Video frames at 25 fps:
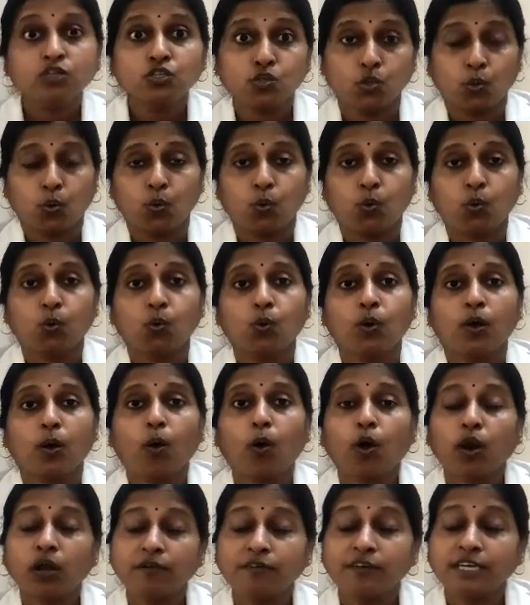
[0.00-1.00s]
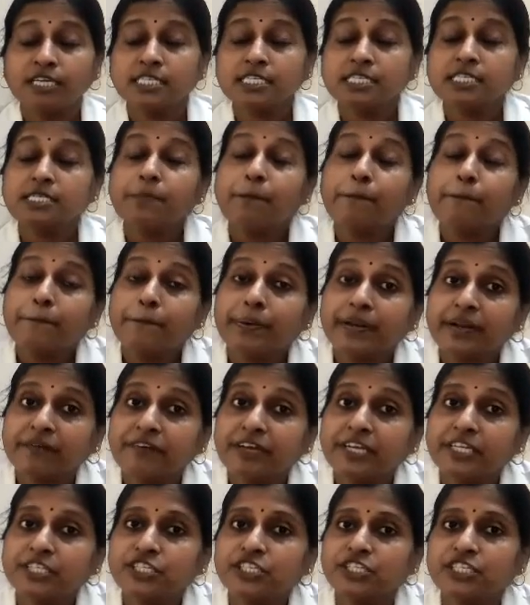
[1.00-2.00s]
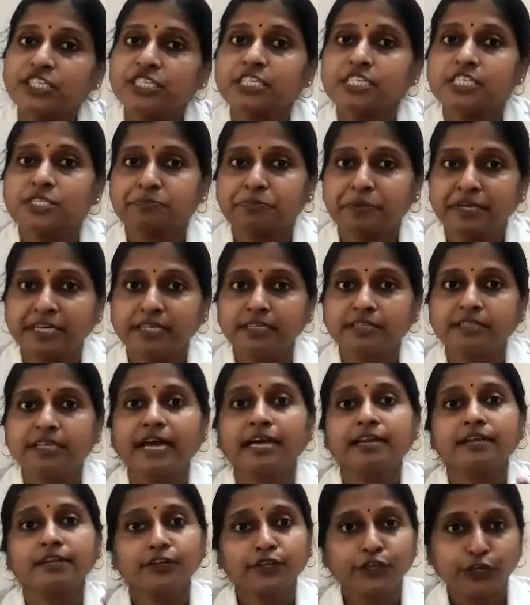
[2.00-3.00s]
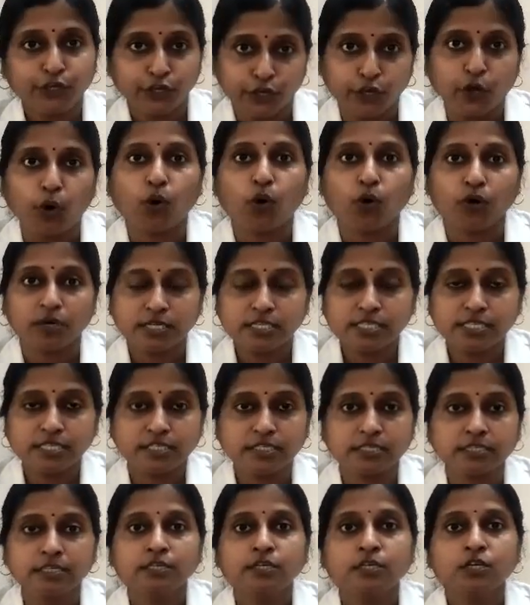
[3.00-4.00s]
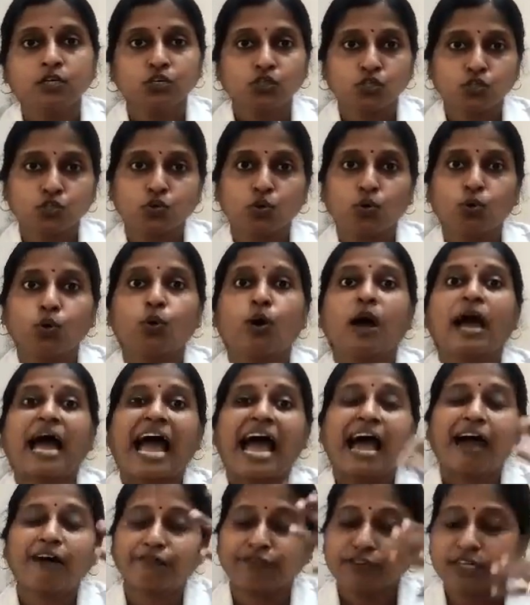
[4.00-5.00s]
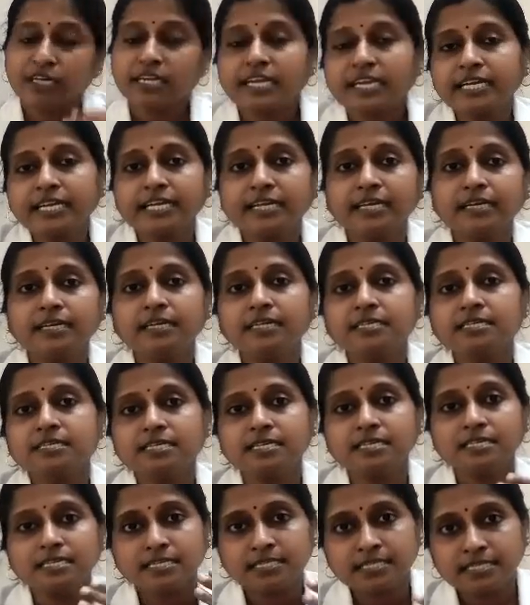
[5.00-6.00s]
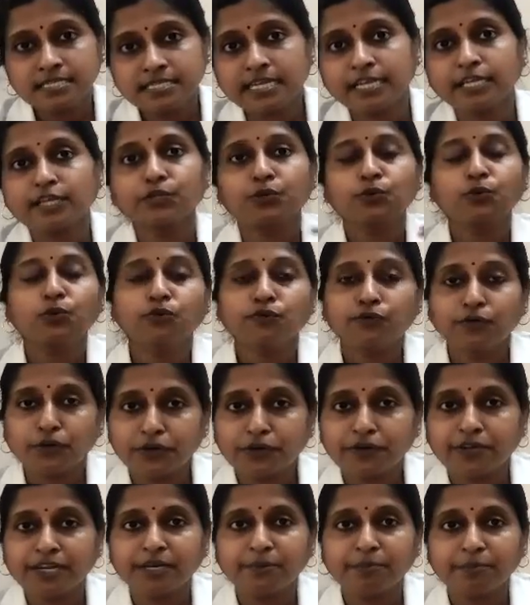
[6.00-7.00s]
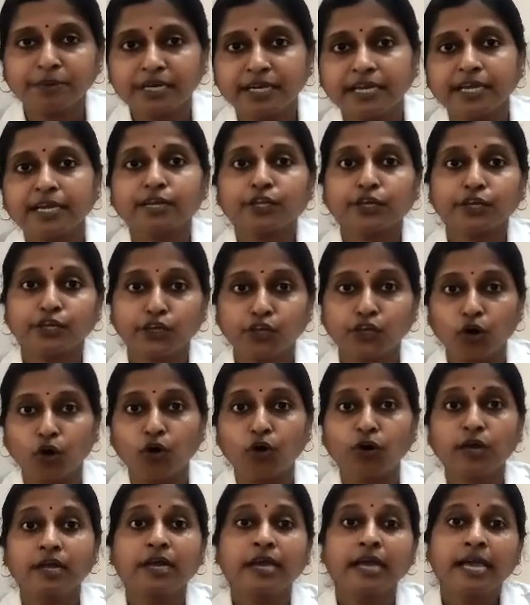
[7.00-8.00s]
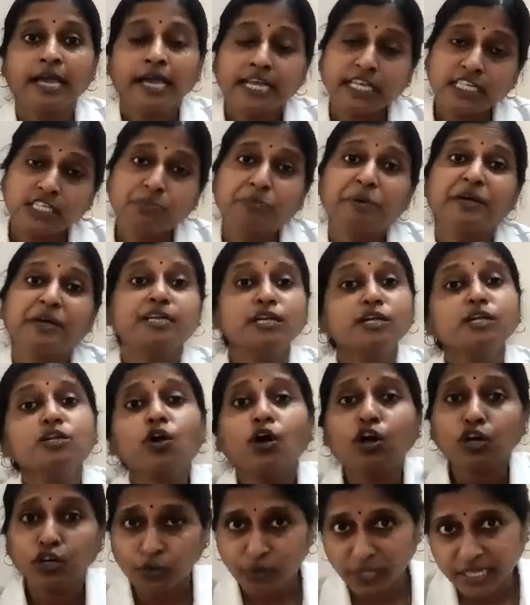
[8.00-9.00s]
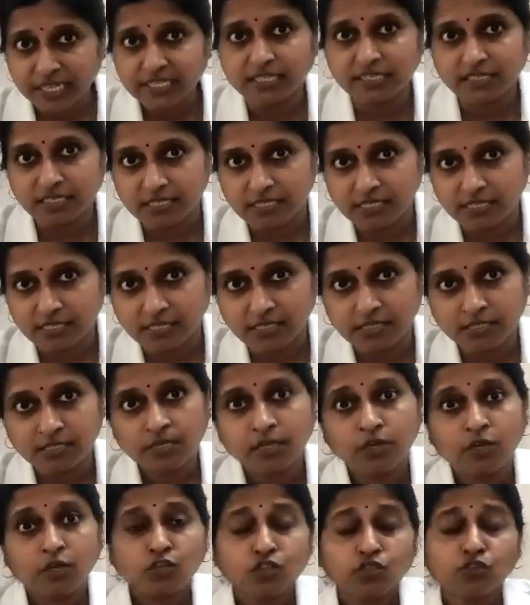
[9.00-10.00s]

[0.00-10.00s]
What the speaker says: So always prevention is better than cure, isn't it? So after getting a disease, then you go for treatment and a cure. It's better not to get the disease.